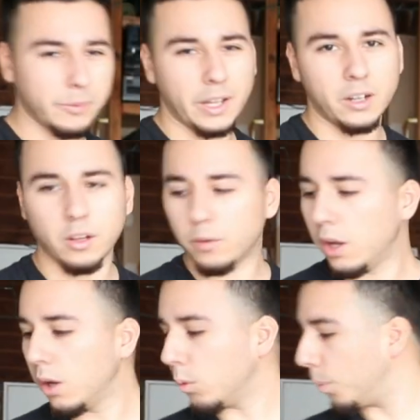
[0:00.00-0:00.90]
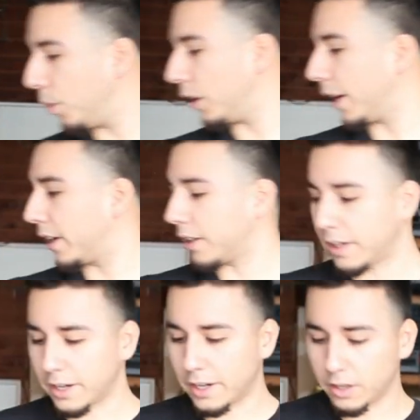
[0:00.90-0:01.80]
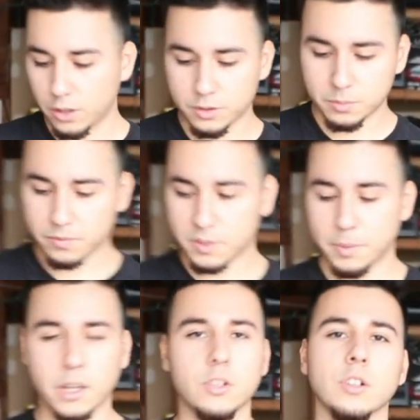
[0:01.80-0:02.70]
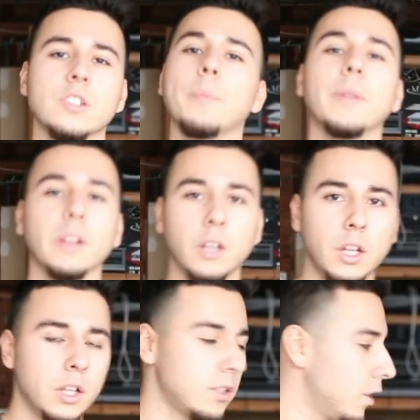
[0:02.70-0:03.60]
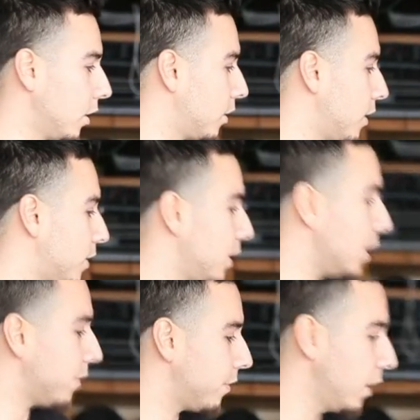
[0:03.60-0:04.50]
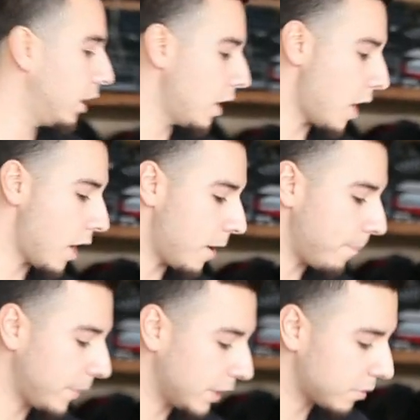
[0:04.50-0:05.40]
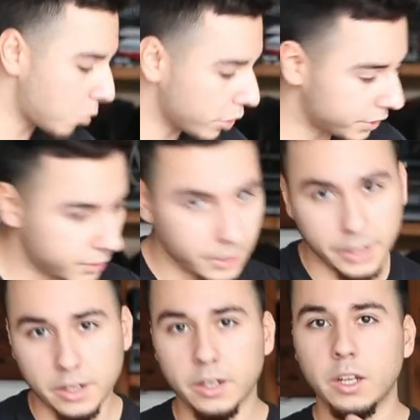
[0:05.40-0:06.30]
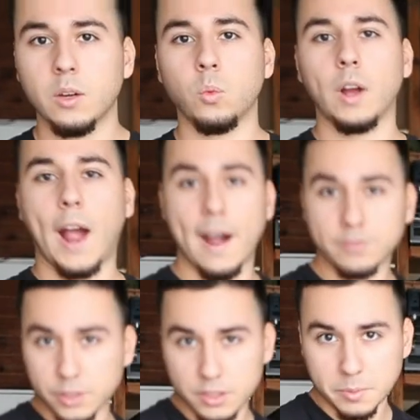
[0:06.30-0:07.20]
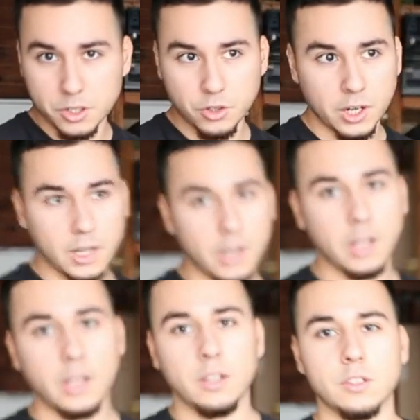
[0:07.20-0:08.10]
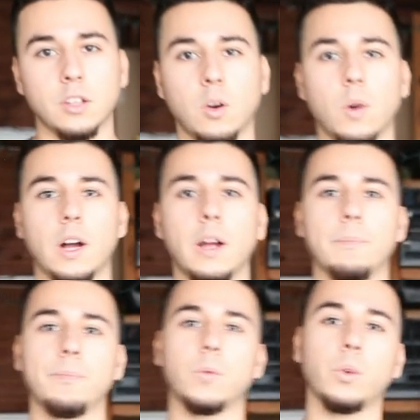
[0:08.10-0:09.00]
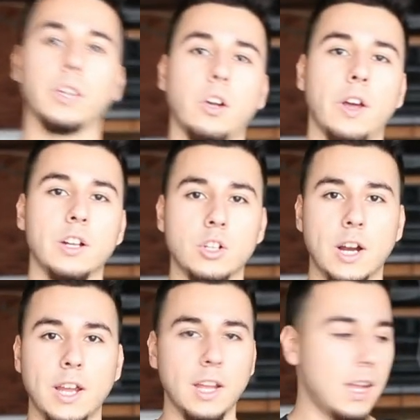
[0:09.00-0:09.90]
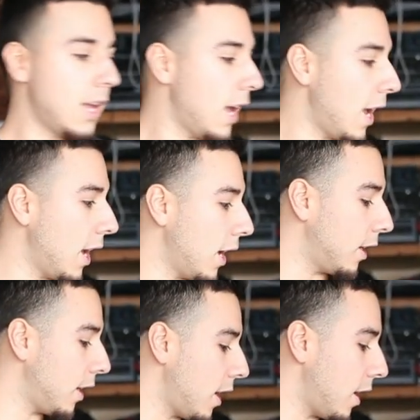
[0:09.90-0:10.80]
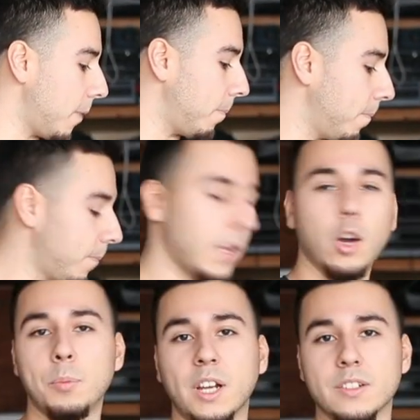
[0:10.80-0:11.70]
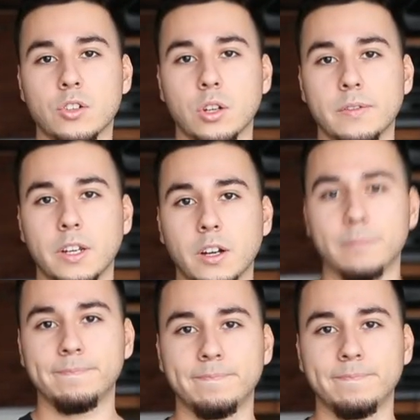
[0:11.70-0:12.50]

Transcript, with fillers: I don't know, we'll put like, I don't know, some sponge or something to see if it's more slick after it's been treated. So we're gonna go ahead and try it, and I hope you guys enjoy the video.